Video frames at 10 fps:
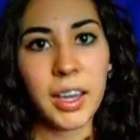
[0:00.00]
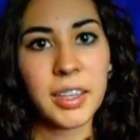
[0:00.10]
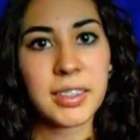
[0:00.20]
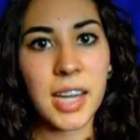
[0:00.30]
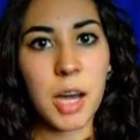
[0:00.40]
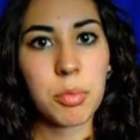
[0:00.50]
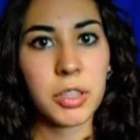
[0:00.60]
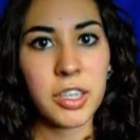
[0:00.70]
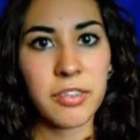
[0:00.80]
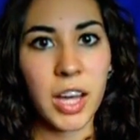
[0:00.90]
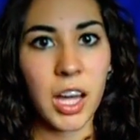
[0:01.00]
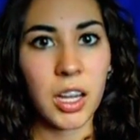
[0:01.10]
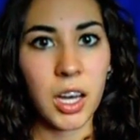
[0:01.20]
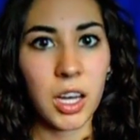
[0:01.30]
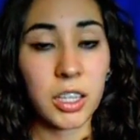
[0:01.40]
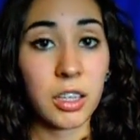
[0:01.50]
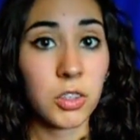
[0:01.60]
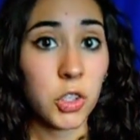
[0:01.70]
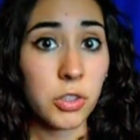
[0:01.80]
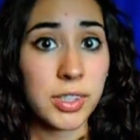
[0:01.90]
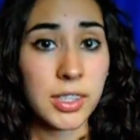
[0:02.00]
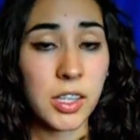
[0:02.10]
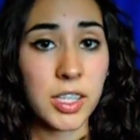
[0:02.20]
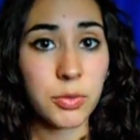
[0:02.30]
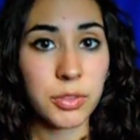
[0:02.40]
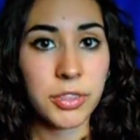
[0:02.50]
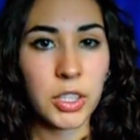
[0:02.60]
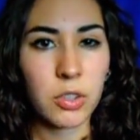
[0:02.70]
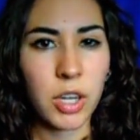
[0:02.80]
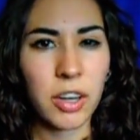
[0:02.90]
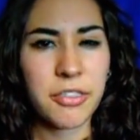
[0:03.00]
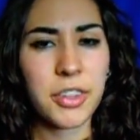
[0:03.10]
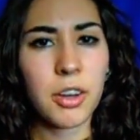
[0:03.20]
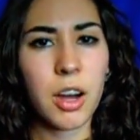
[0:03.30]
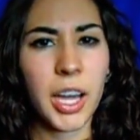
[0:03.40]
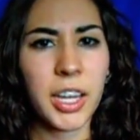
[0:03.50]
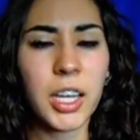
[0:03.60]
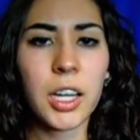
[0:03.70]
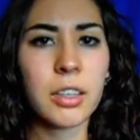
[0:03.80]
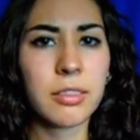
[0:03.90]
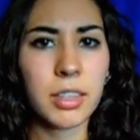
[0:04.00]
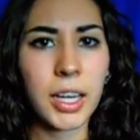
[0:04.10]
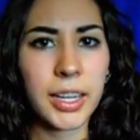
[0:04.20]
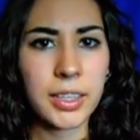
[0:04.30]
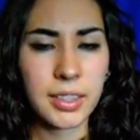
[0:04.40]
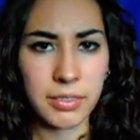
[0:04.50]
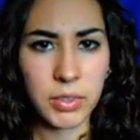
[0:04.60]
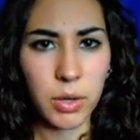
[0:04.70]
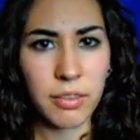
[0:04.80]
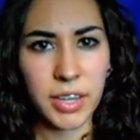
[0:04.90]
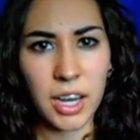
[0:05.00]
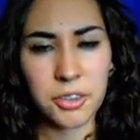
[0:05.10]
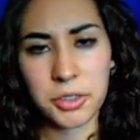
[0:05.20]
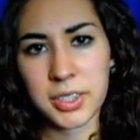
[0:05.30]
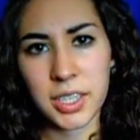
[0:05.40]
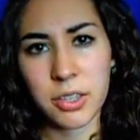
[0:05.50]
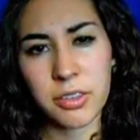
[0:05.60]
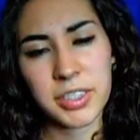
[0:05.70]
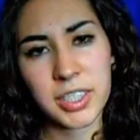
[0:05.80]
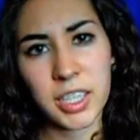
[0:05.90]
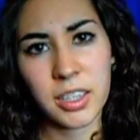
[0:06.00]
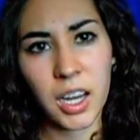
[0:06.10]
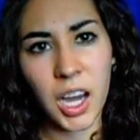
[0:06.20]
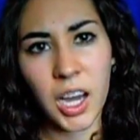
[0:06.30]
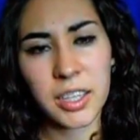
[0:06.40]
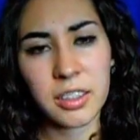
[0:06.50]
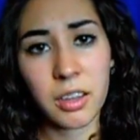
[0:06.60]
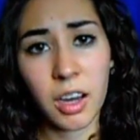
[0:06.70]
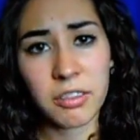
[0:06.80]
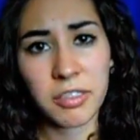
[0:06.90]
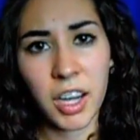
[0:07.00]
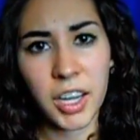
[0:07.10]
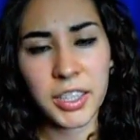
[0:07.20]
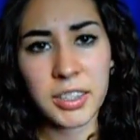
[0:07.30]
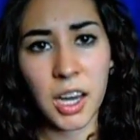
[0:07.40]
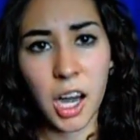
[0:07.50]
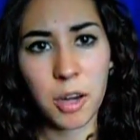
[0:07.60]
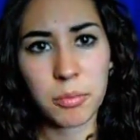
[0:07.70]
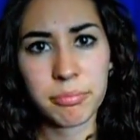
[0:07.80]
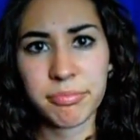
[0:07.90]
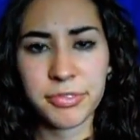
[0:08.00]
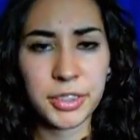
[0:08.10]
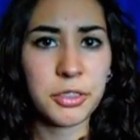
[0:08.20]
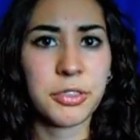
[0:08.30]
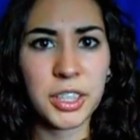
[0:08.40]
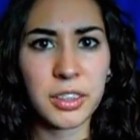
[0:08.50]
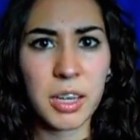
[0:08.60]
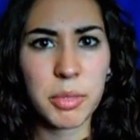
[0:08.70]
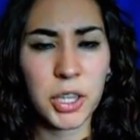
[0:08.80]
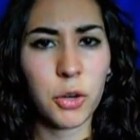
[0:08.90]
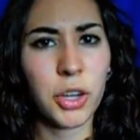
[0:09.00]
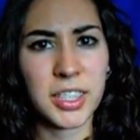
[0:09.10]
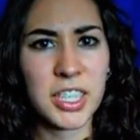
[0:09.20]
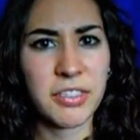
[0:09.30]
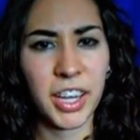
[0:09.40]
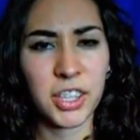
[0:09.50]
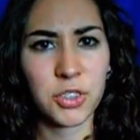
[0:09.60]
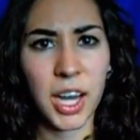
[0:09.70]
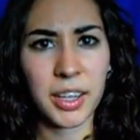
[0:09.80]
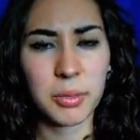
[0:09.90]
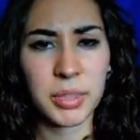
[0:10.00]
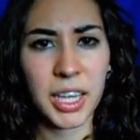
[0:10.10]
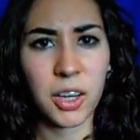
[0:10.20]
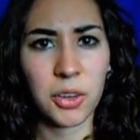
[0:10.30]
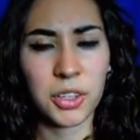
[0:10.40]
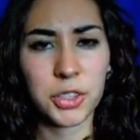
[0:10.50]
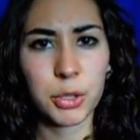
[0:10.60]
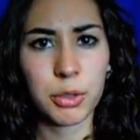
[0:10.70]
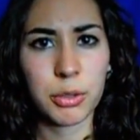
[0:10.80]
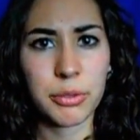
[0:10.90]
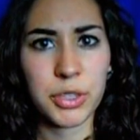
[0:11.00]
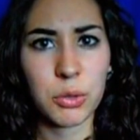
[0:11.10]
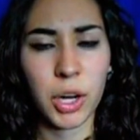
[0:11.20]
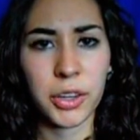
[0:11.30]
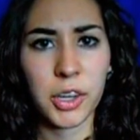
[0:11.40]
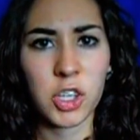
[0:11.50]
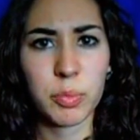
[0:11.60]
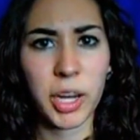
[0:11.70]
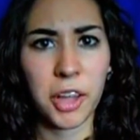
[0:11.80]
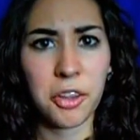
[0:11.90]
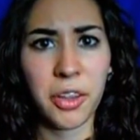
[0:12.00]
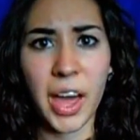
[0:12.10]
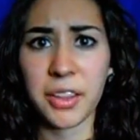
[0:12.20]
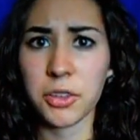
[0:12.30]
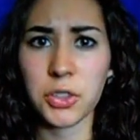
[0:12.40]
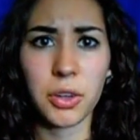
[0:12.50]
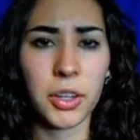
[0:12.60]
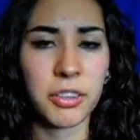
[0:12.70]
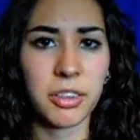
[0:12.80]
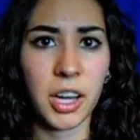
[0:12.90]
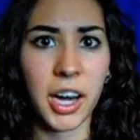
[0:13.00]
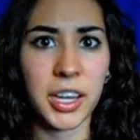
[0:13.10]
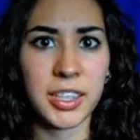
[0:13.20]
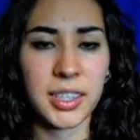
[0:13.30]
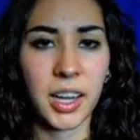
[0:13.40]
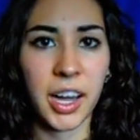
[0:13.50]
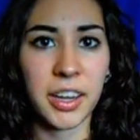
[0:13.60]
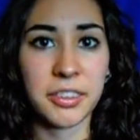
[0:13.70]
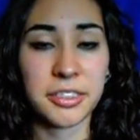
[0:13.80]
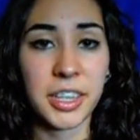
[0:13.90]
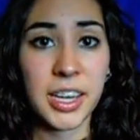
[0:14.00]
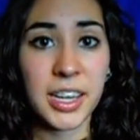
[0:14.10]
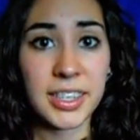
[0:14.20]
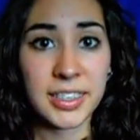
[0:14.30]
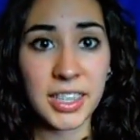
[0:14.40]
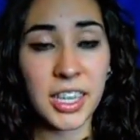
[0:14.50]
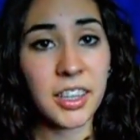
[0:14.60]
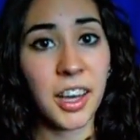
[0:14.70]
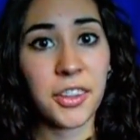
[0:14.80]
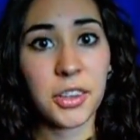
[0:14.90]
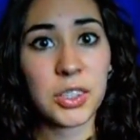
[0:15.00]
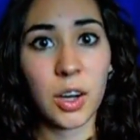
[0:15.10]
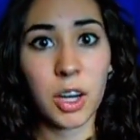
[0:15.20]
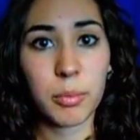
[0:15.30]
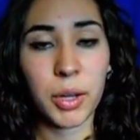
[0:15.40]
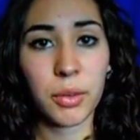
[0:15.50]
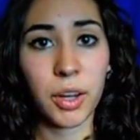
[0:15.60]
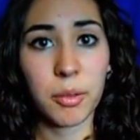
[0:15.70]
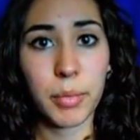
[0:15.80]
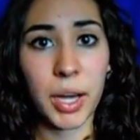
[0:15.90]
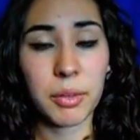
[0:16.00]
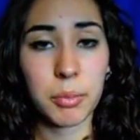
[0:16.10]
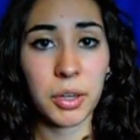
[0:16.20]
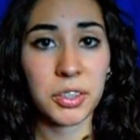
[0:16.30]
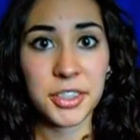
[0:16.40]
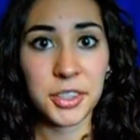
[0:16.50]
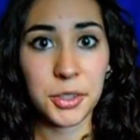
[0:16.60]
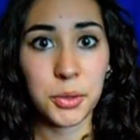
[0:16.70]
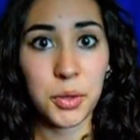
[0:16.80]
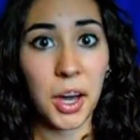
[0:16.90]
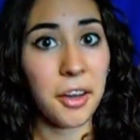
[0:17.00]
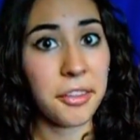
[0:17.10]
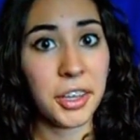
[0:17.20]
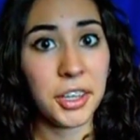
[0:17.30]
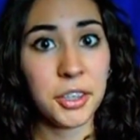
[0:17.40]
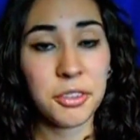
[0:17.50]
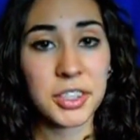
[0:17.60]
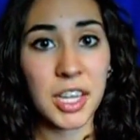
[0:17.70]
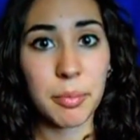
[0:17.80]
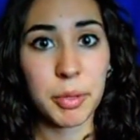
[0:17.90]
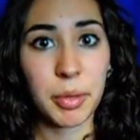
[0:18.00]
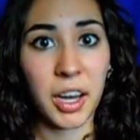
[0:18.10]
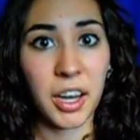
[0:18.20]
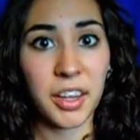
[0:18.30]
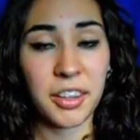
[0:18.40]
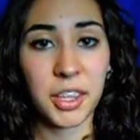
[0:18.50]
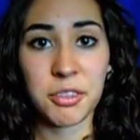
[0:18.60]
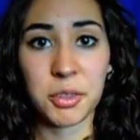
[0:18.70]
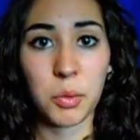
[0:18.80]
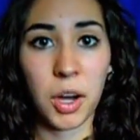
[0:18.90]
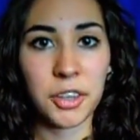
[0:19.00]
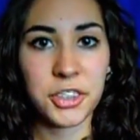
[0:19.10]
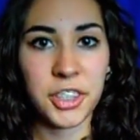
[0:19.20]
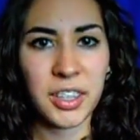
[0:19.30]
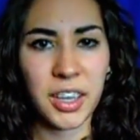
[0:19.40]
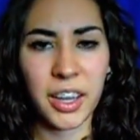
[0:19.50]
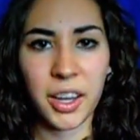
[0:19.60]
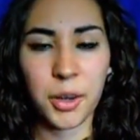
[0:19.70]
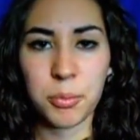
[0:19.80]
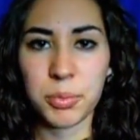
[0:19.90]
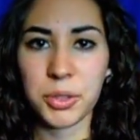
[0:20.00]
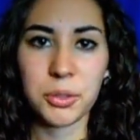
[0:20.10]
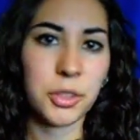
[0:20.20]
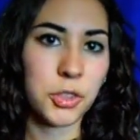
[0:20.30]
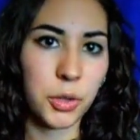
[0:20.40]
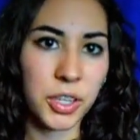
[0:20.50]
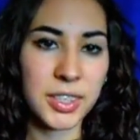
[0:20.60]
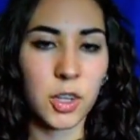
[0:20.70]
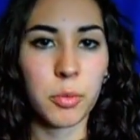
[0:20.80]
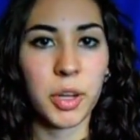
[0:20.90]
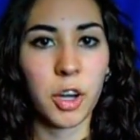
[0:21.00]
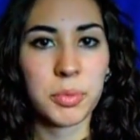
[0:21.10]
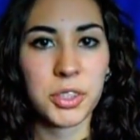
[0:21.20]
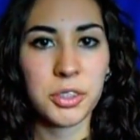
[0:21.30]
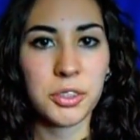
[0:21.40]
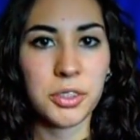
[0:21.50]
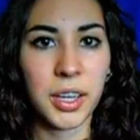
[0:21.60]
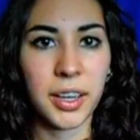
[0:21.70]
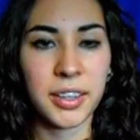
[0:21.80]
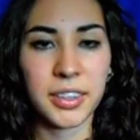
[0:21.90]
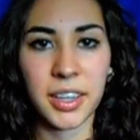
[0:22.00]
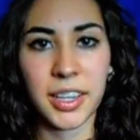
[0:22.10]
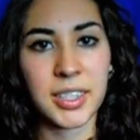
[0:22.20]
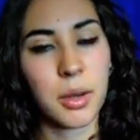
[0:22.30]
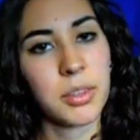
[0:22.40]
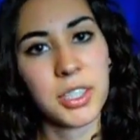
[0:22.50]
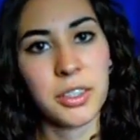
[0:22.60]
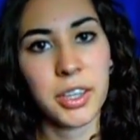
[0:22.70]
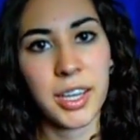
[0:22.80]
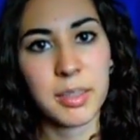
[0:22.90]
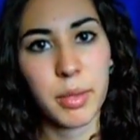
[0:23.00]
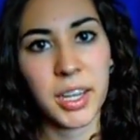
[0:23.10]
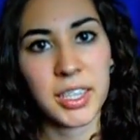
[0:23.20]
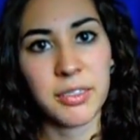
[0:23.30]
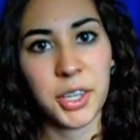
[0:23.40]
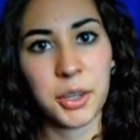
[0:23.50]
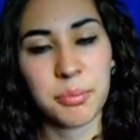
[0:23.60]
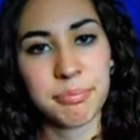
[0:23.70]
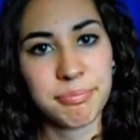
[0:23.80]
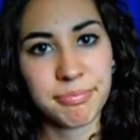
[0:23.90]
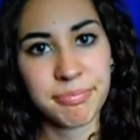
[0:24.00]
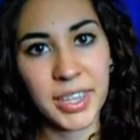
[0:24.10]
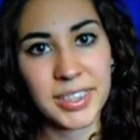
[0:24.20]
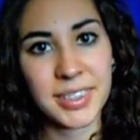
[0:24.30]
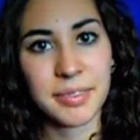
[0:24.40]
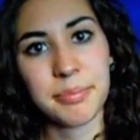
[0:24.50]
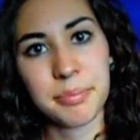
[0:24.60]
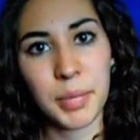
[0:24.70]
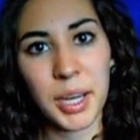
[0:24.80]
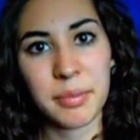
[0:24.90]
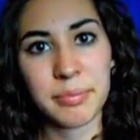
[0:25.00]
And I believe that concludes this review. If there are any other varieties of Suave Naturals that you have seen that I did not find, feel free to let me know and I'll see if I can track them down and do a review on those. But other than that, those are all the varieties that I have seen, and those are my remarks. So thank you for stopping by, thank you for watching, and I hope you enjoy this, I hope it helps you, and I guess I will see you guys in my next video. Thanks. Bye.